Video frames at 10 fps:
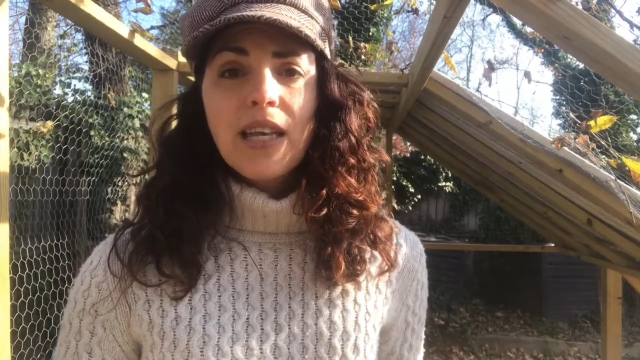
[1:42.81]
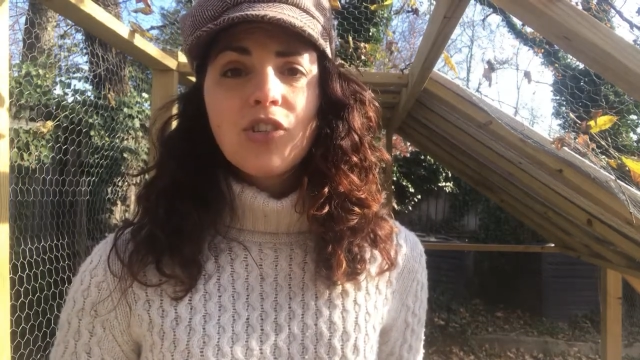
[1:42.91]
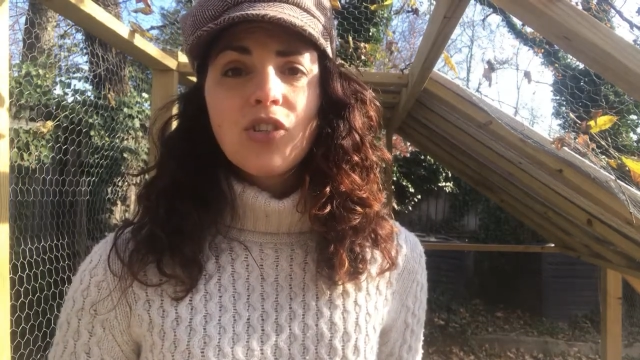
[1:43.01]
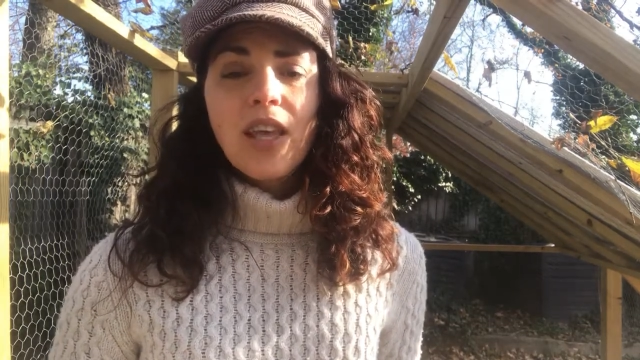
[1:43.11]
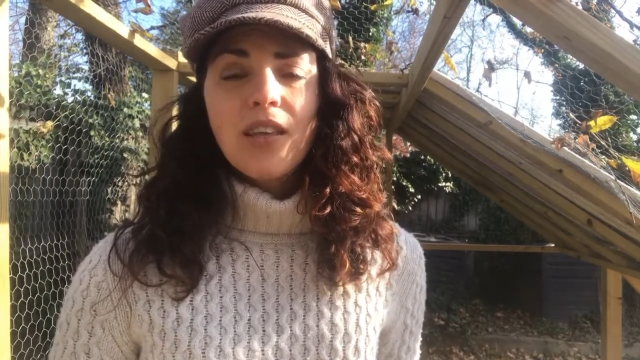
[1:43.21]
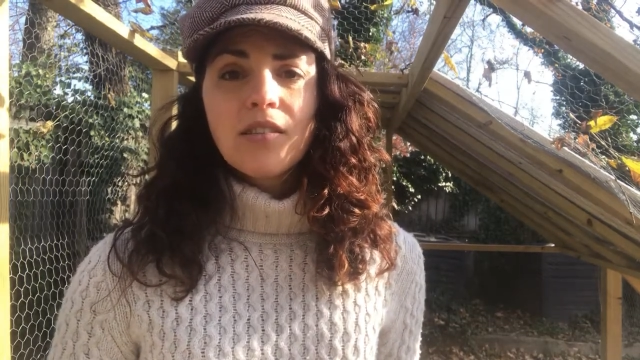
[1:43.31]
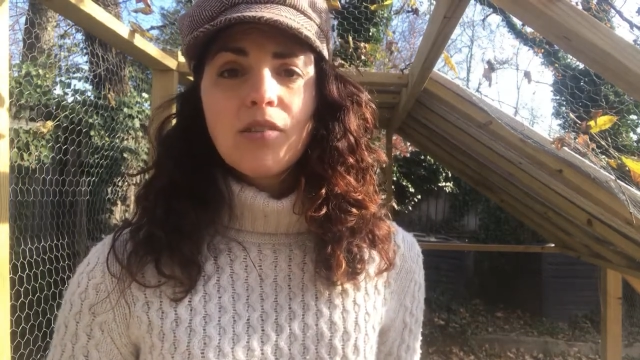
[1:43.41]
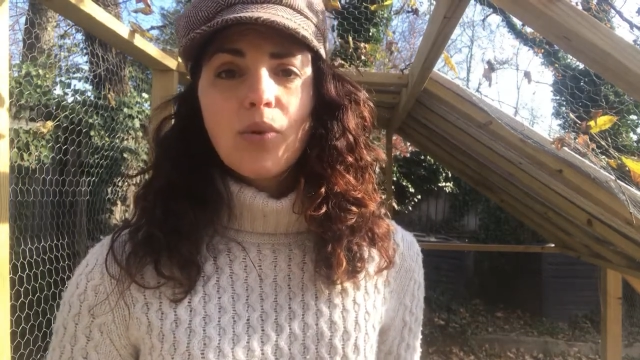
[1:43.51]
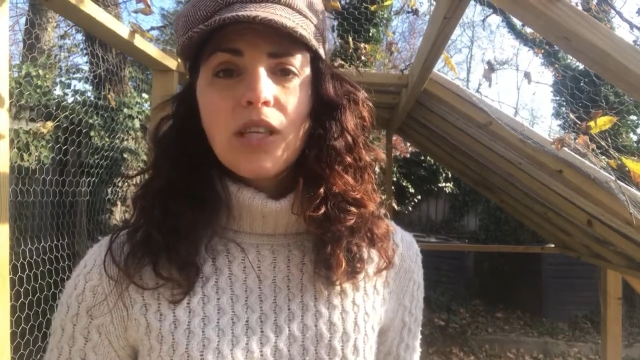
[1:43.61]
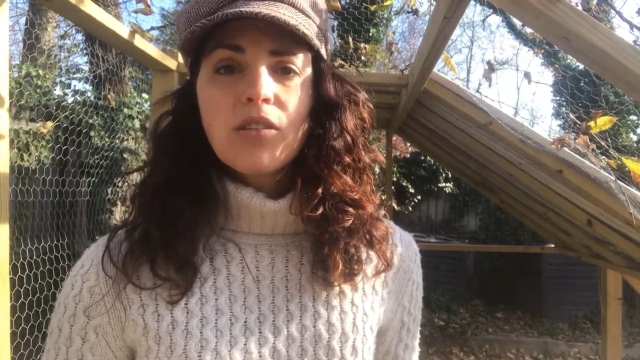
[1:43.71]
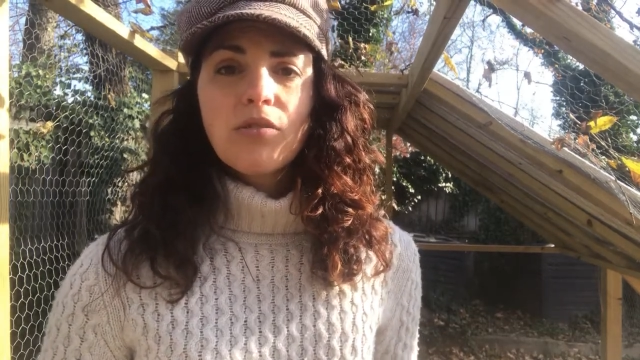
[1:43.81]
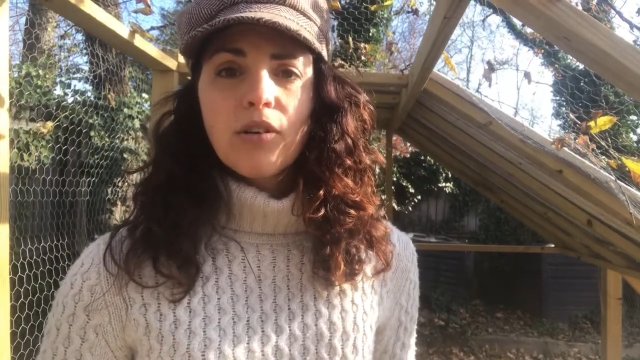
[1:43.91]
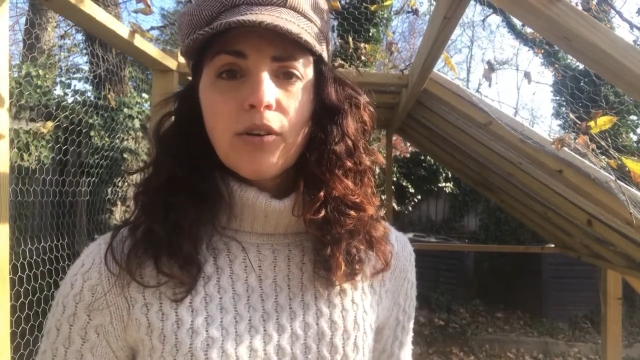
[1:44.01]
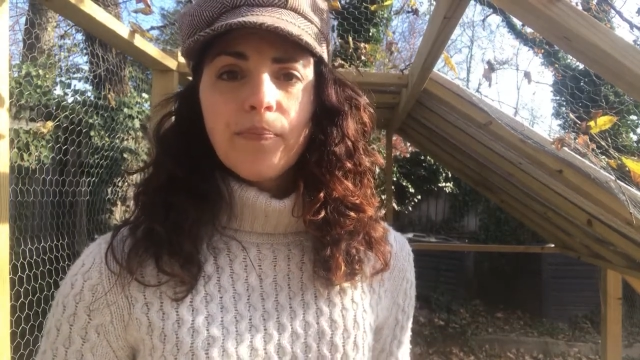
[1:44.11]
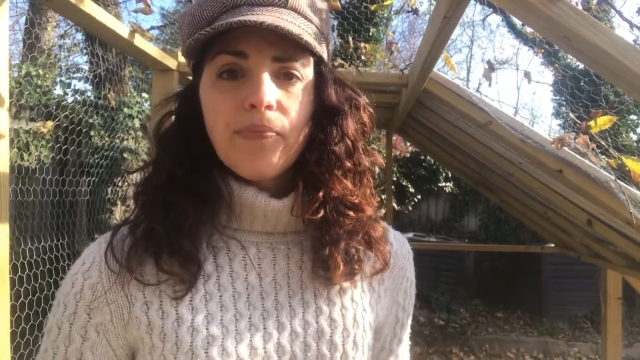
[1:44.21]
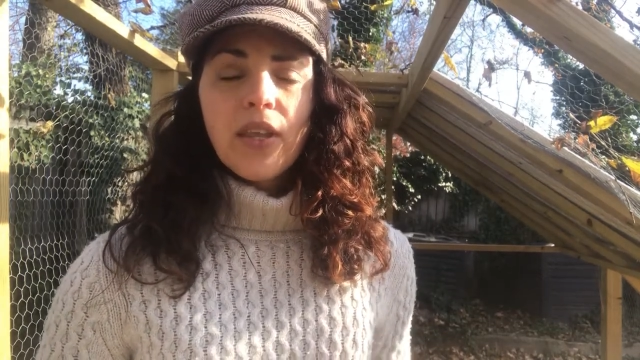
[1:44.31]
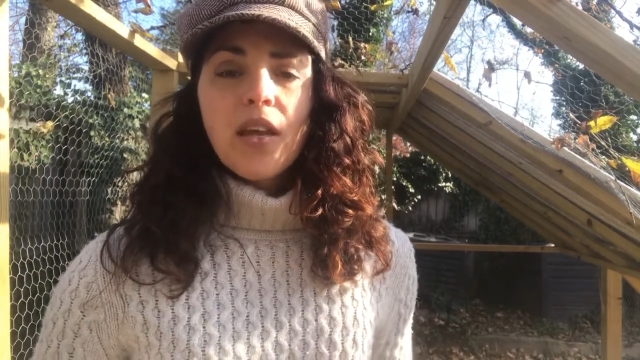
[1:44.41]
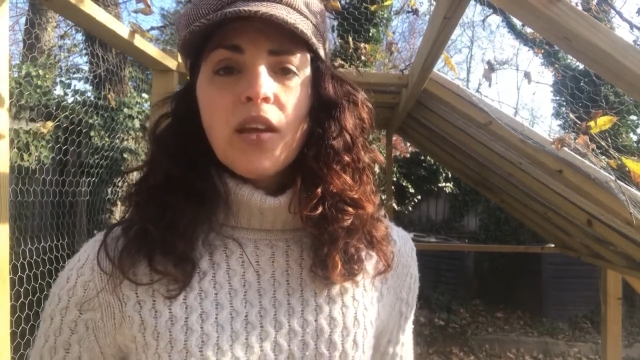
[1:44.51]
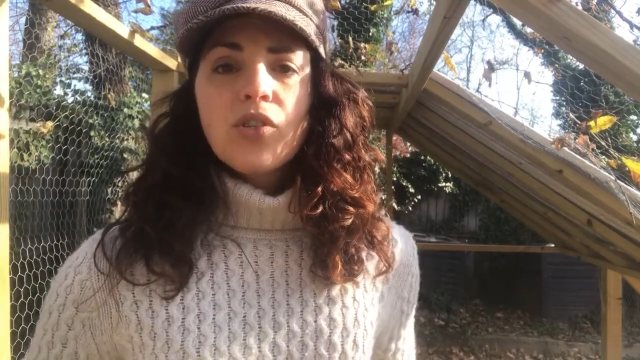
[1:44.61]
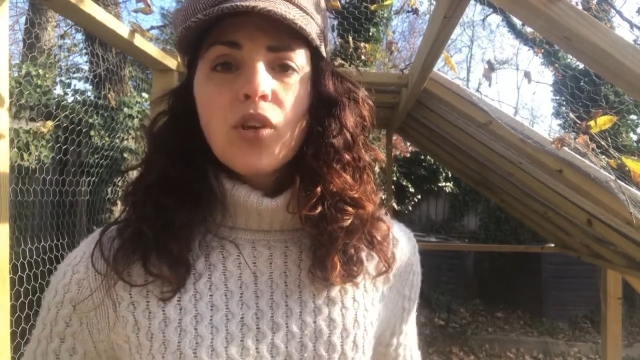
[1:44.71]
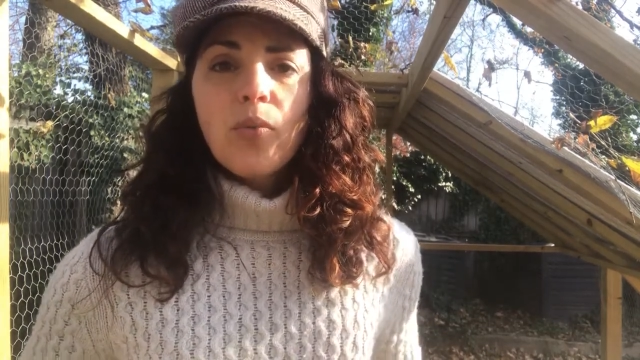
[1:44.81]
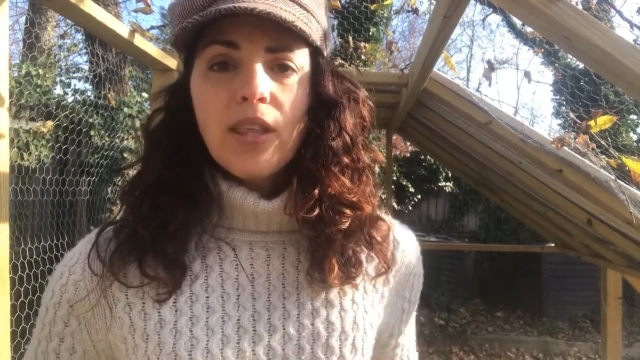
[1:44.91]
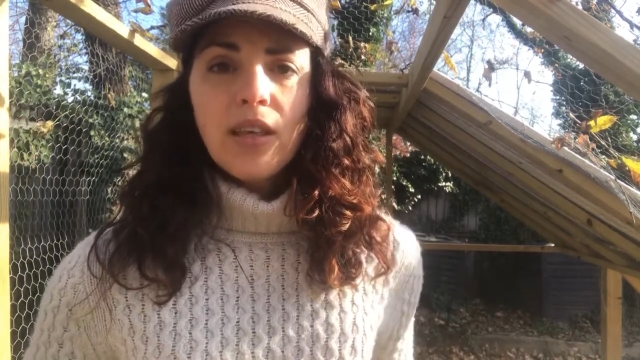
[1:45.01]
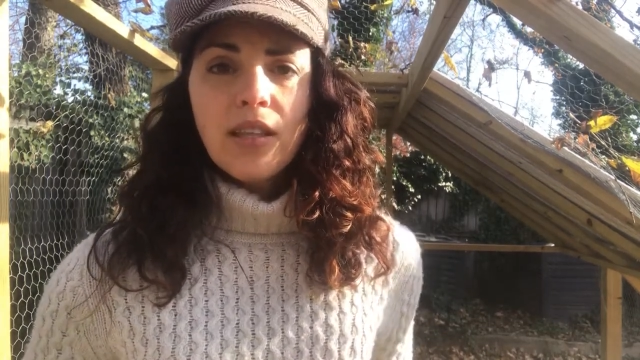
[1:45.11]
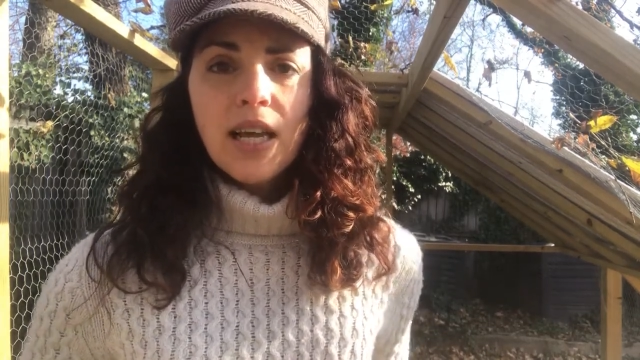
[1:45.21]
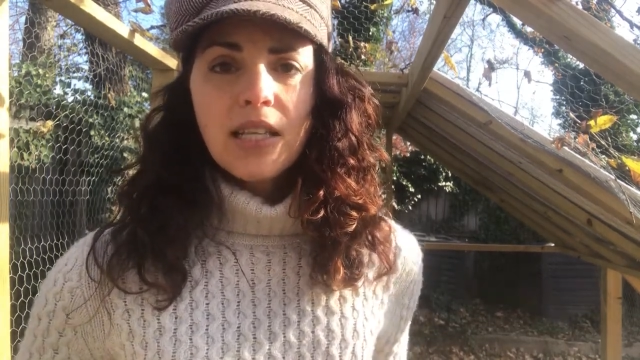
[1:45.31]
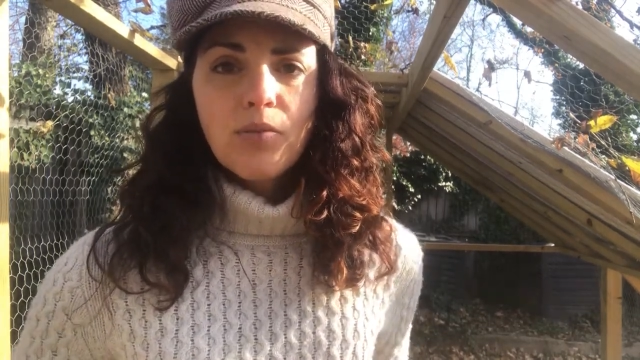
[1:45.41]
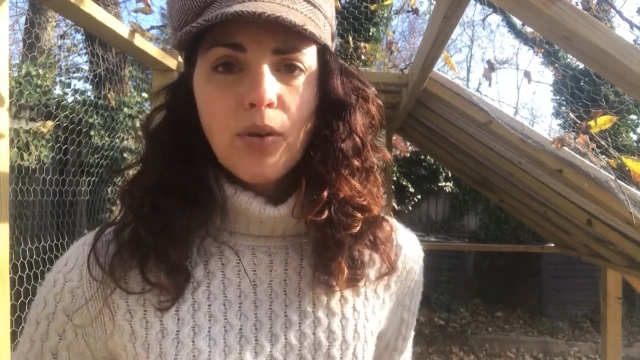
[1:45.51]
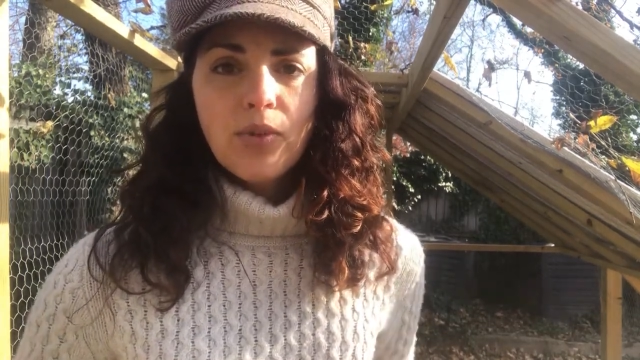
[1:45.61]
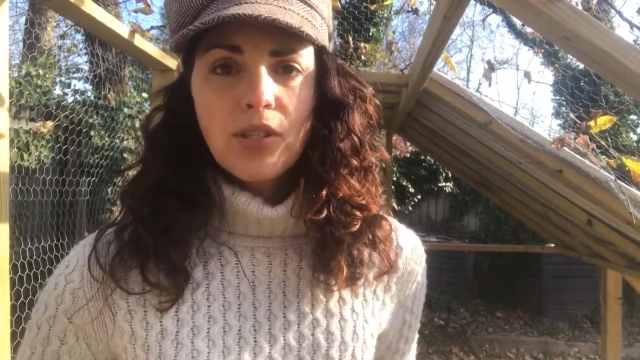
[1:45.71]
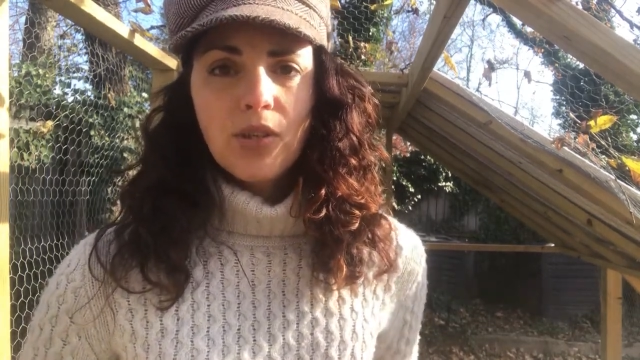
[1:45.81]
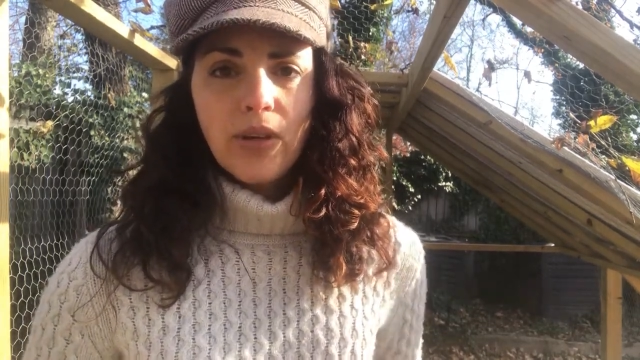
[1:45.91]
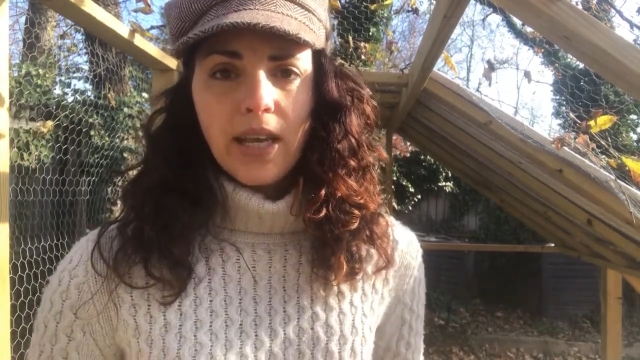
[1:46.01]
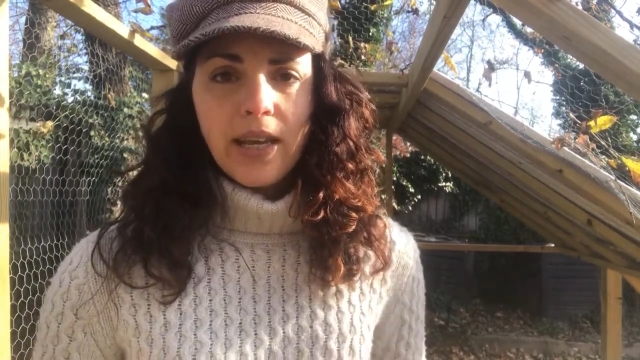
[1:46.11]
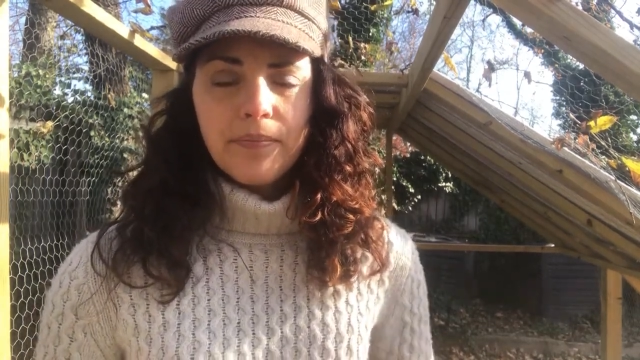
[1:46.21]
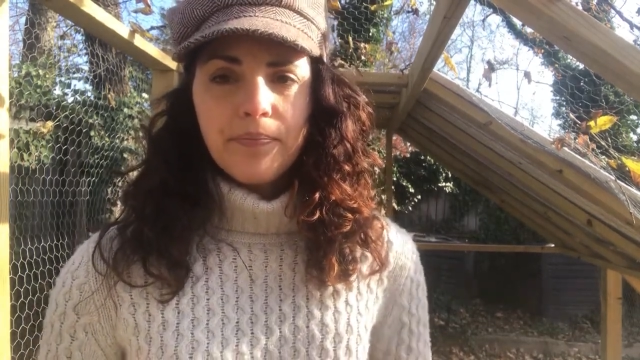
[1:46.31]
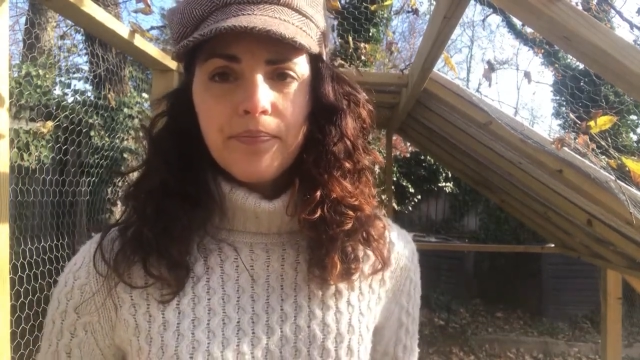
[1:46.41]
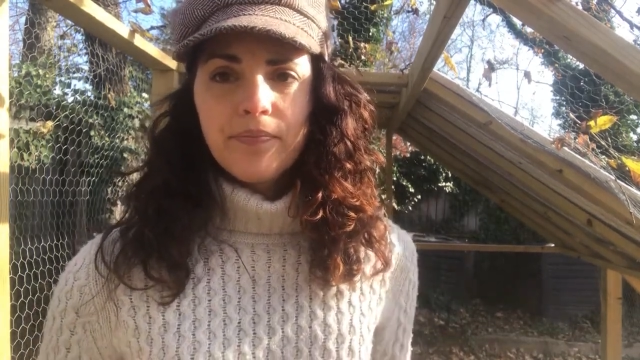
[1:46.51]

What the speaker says: inch they can squeeze through. So we think that's what was doing it.